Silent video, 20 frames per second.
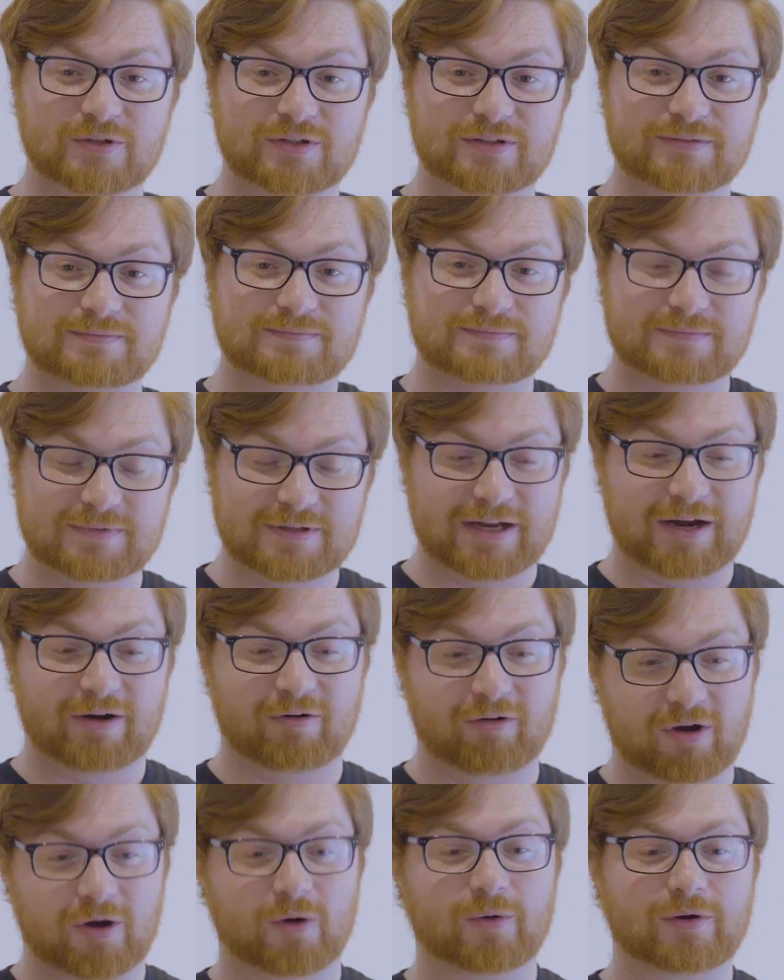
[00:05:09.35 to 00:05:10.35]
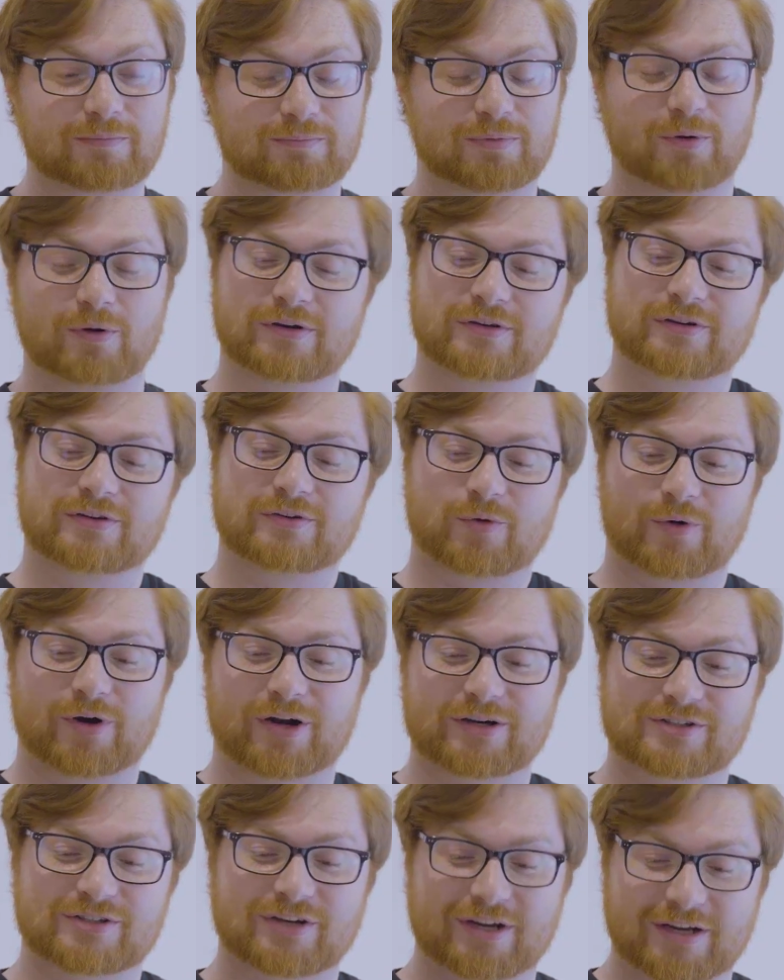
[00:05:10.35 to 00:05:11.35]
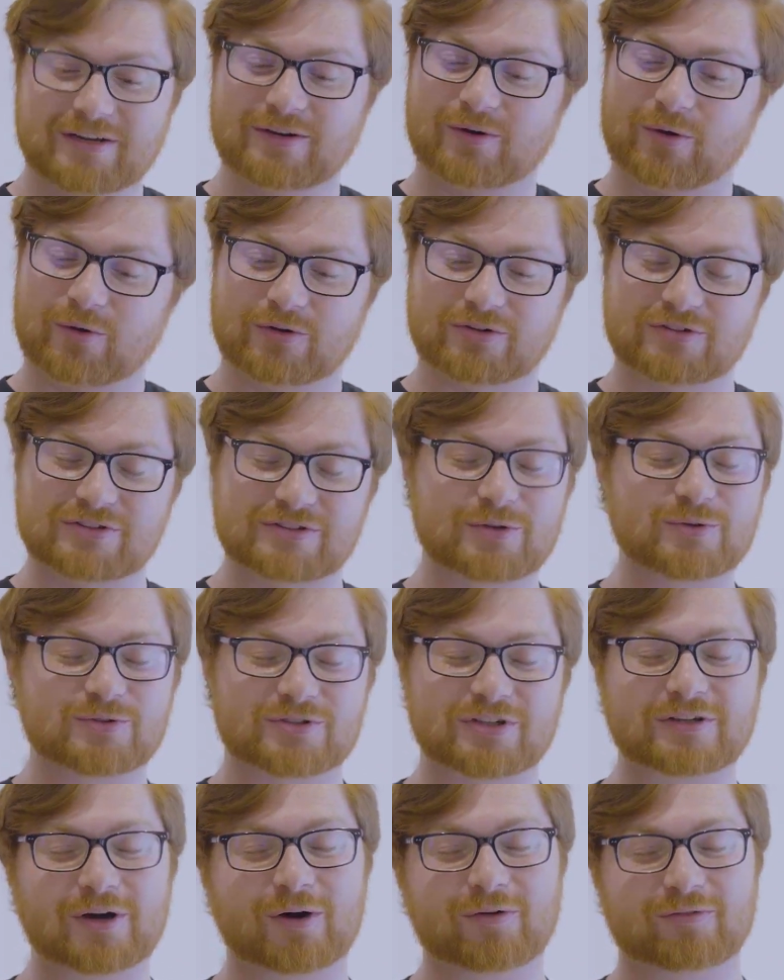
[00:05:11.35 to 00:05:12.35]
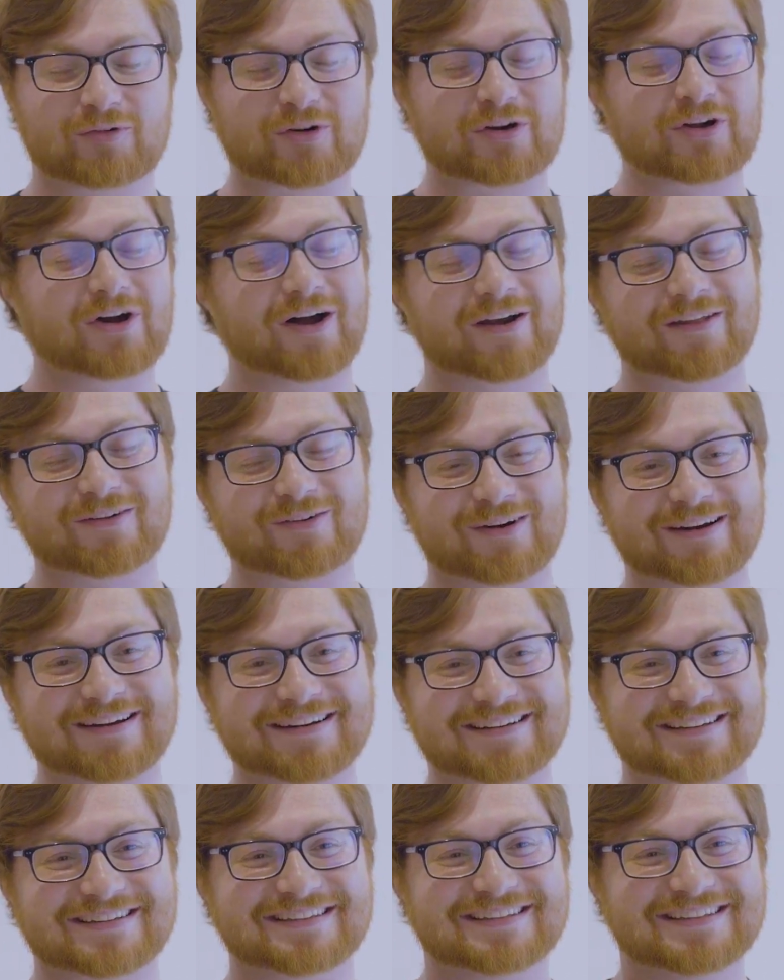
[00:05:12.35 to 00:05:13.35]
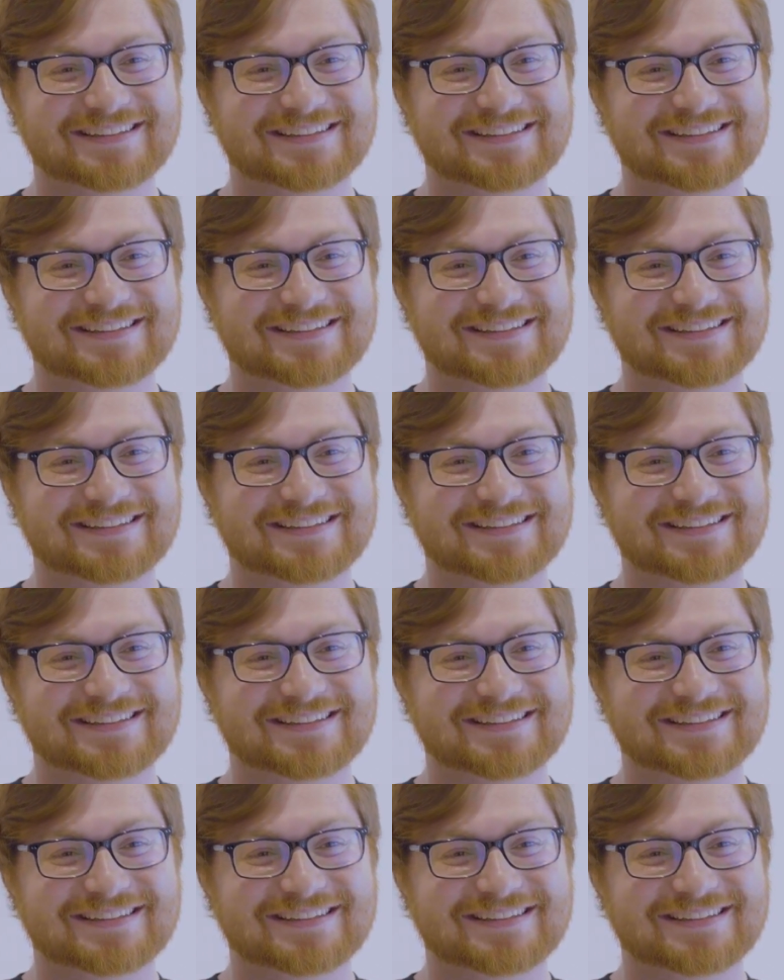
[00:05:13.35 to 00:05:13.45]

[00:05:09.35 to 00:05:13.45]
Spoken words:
good arrow in pointing direction. Hey, you should go for an audit, right?